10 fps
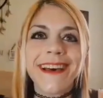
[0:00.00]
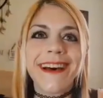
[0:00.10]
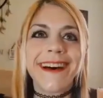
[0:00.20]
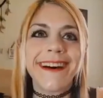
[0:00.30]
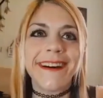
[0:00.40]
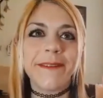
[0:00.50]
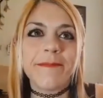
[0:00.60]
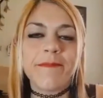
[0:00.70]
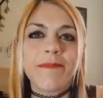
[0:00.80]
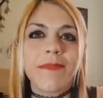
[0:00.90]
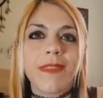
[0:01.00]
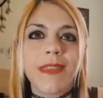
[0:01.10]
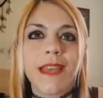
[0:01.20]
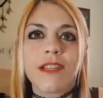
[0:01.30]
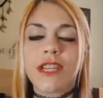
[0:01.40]
Um,
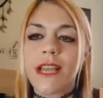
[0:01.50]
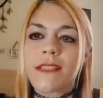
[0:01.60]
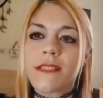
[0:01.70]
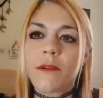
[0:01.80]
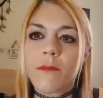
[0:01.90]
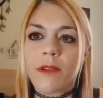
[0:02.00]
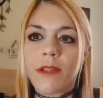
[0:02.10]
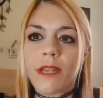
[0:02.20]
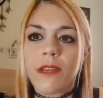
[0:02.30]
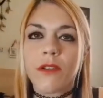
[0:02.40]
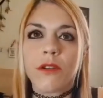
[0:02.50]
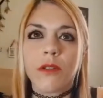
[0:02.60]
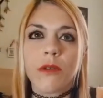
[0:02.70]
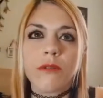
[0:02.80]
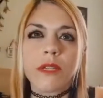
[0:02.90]
and she has the ability to
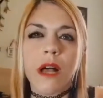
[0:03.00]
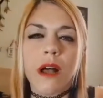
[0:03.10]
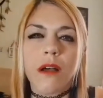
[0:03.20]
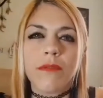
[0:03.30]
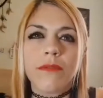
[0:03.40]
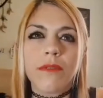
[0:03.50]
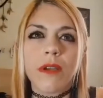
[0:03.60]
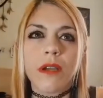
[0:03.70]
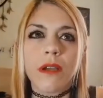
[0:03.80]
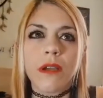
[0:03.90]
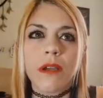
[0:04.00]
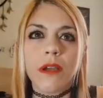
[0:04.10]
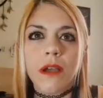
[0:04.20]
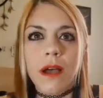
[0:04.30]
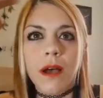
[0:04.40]
close off
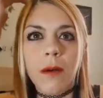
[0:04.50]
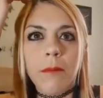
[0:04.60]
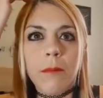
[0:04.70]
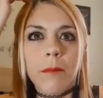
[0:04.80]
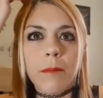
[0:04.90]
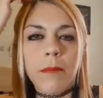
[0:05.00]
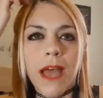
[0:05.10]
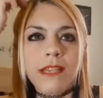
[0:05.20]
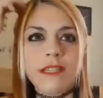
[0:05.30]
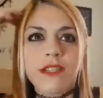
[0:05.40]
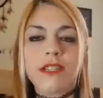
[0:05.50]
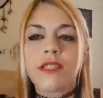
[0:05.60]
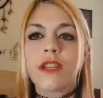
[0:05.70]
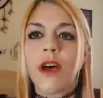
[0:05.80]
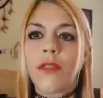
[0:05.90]
um, passages
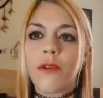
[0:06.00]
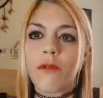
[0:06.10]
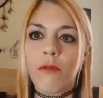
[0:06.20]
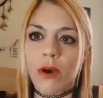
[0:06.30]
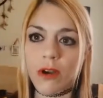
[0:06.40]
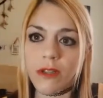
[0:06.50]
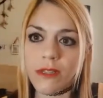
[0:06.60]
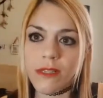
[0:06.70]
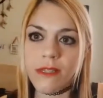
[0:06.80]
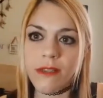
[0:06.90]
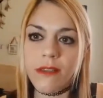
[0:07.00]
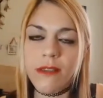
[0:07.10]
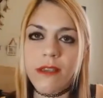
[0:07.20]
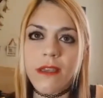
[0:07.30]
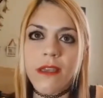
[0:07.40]
to other worlds.
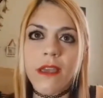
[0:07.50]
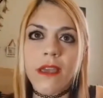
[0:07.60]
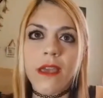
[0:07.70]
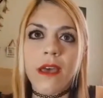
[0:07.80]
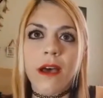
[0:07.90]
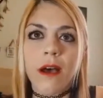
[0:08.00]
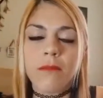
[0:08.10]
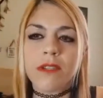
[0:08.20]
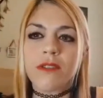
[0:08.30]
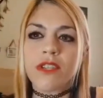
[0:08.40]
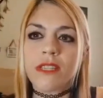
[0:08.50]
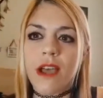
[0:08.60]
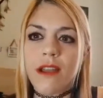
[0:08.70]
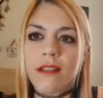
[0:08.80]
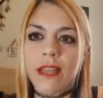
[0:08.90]
Um, so she's
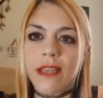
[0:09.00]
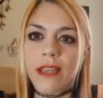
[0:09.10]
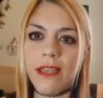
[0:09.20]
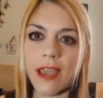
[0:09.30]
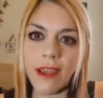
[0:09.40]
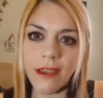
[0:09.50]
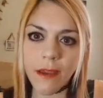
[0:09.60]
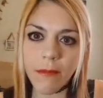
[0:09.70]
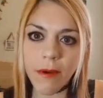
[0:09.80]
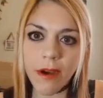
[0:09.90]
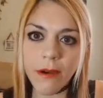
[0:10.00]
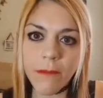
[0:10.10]
kind of like a gatekeeper.